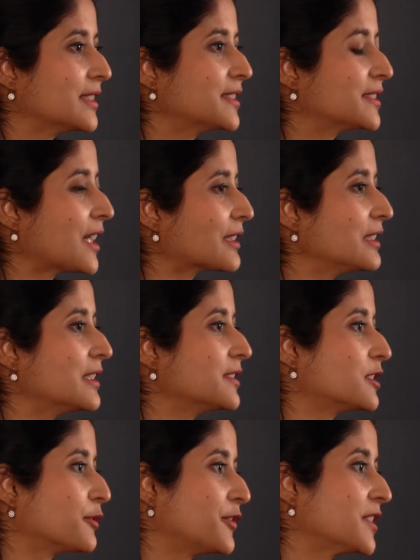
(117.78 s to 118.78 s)
This subtle
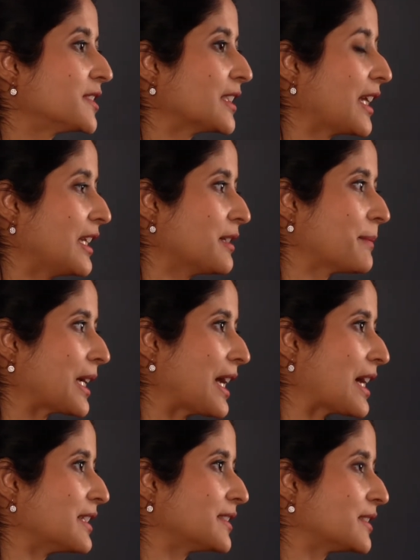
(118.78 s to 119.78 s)
and sophisticated
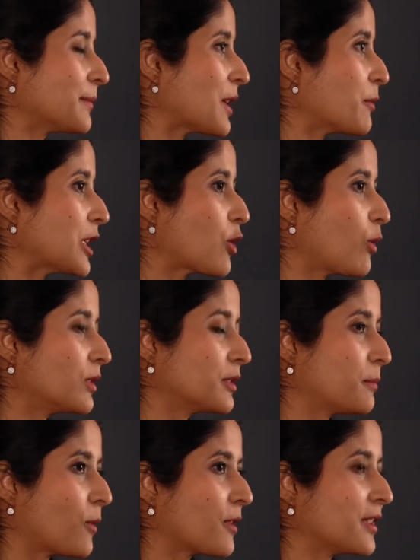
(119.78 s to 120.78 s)
mechanism that we
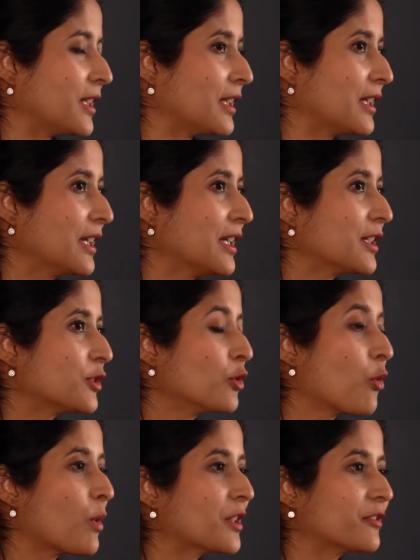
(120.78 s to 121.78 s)
call the body,
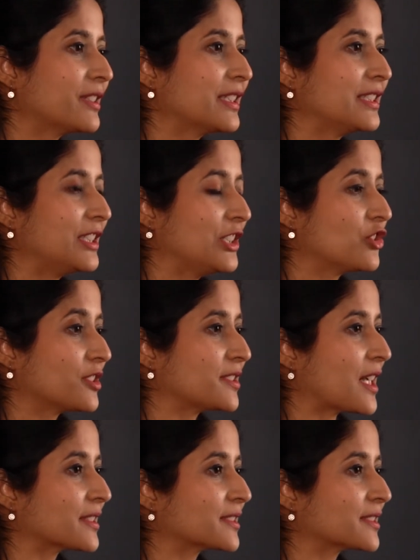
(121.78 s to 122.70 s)
no one really teaches